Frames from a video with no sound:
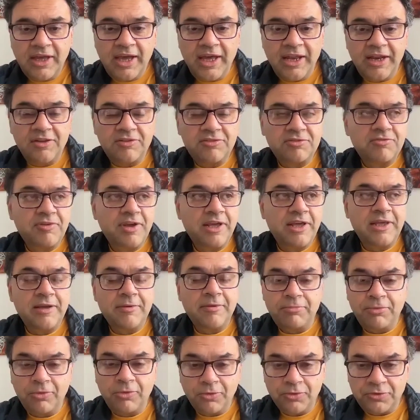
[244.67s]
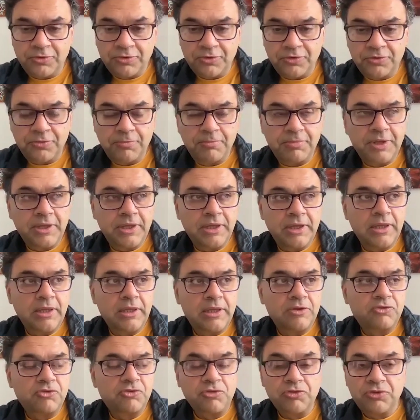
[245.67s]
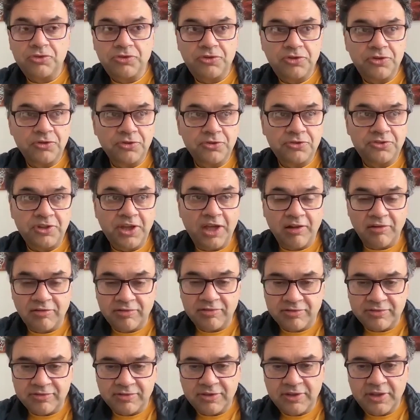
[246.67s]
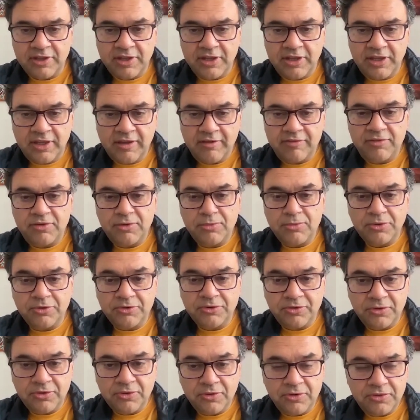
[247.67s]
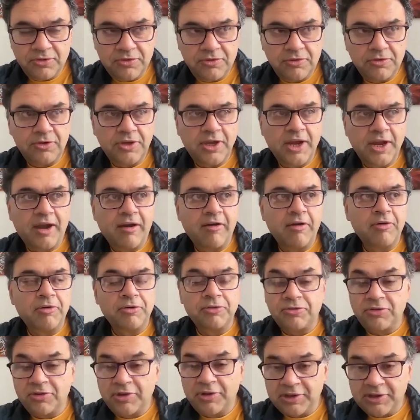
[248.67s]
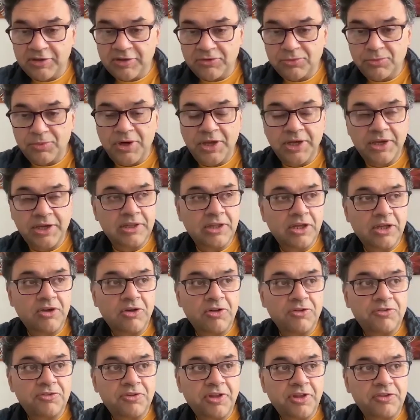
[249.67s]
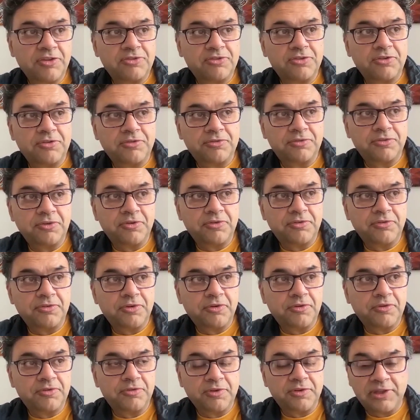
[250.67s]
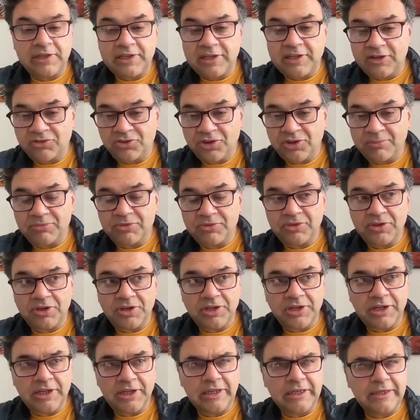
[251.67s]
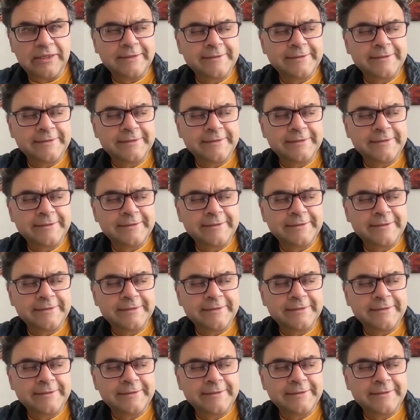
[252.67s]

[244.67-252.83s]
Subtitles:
And it's really important to be true to yourself if you want to carry on doing this work in the context of a leadership journey.